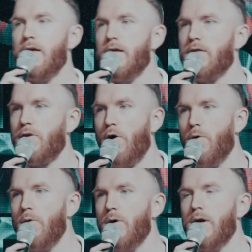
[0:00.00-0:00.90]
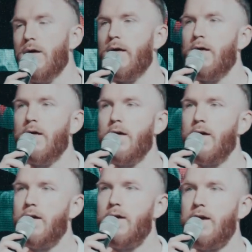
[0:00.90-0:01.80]
so
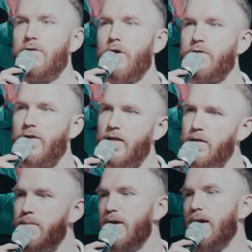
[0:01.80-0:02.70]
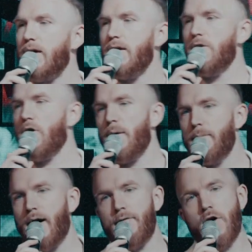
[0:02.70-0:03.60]
he starts telling me, you know,
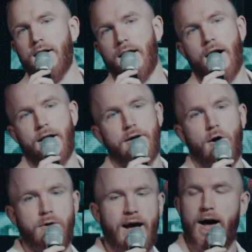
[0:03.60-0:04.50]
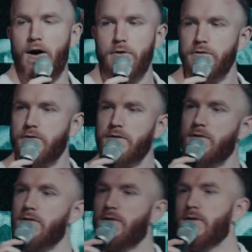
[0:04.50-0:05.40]
I'm, I've already, I already own a house.
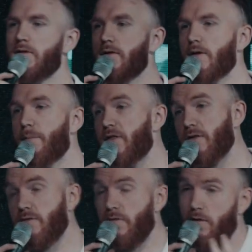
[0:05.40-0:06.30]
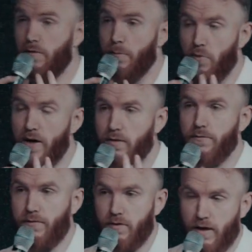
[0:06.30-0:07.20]
And I mean, this, it's
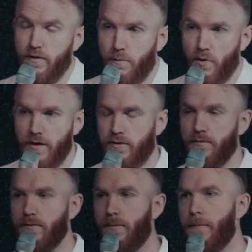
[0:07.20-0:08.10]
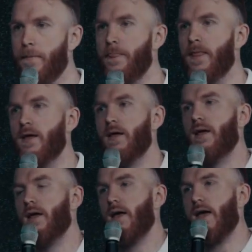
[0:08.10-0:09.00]
impressive. This kid's impressive.
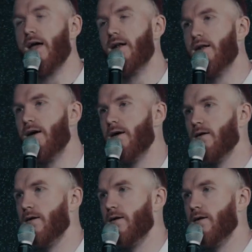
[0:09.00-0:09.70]
And uh,